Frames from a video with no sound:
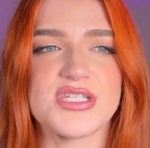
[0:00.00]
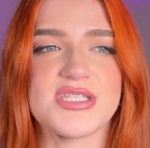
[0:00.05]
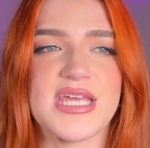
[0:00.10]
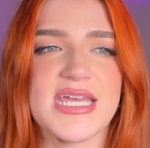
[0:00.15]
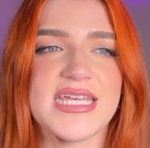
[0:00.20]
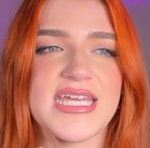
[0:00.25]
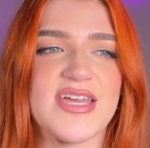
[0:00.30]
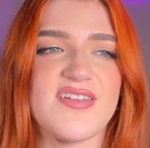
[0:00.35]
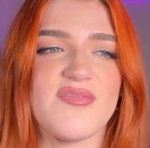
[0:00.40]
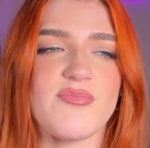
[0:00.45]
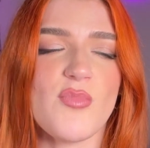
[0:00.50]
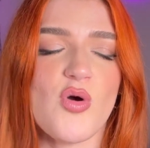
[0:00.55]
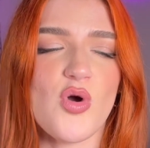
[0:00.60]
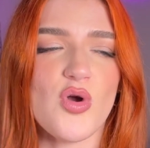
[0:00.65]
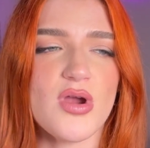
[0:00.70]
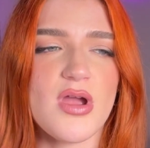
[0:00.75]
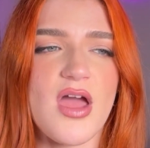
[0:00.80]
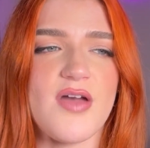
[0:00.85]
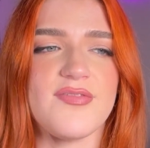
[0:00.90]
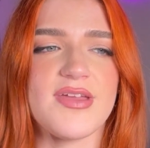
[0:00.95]
They give
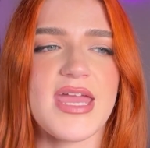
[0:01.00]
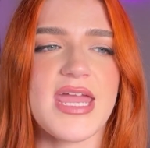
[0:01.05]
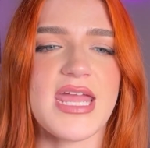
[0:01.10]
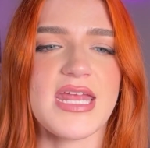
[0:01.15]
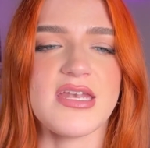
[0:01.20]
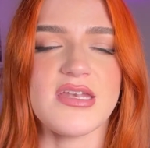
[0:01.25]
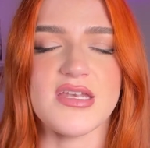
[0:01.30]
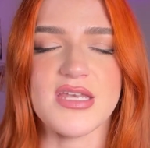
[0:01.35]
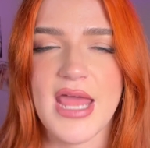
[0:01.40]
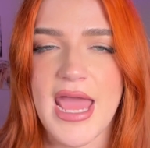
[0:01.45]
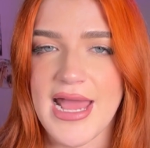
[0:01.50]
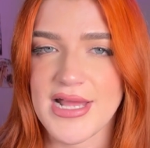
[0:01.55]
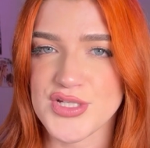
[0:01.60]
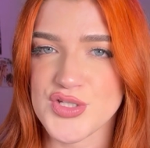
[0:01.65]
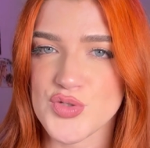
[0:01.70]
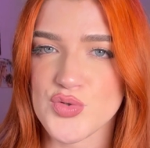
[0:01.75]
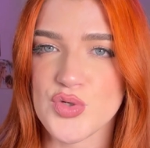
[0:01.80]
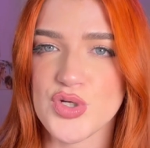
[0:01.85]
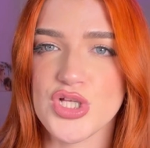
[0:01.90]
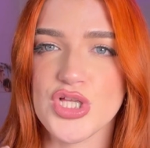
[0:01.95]
more of a
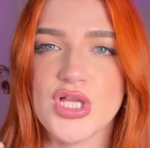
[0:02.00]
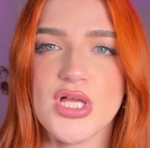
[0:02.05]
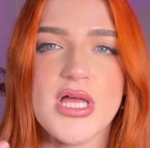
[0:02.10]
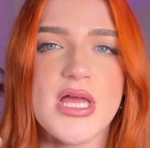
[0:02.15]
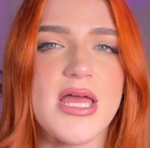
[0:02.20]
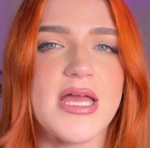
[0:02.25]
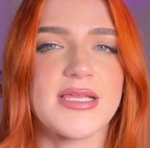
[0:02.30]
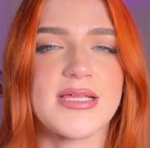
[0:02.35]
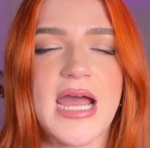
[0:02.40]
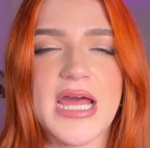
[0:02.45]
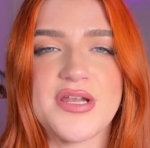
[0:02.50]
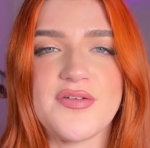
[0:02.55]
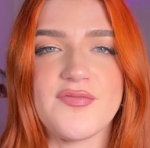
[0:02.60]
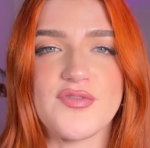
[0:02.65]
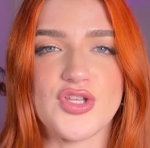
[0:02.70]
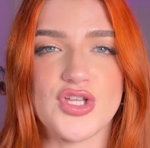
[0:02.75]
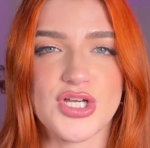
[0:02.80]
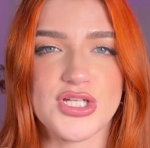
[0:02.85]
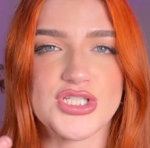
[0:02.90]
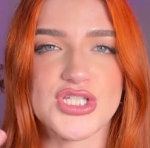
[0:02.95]
natural kind of
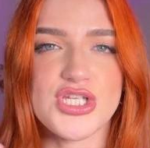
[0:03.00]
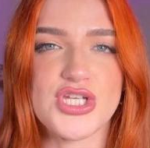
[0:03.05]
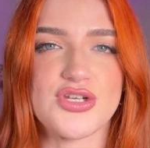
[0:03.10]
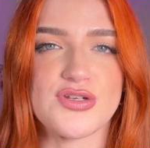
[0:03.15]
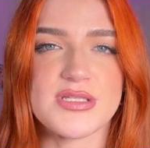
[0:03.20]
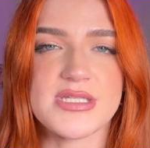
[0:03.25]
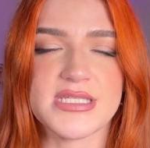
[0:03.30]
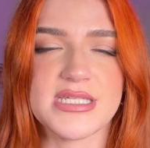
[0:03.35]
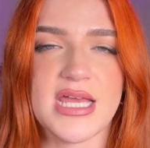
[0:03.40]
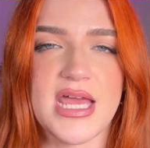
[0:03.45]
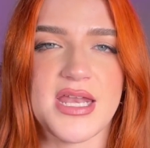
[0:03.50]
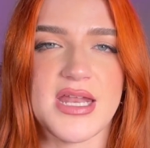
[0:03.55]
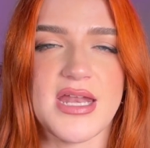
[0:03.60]
look to your skin,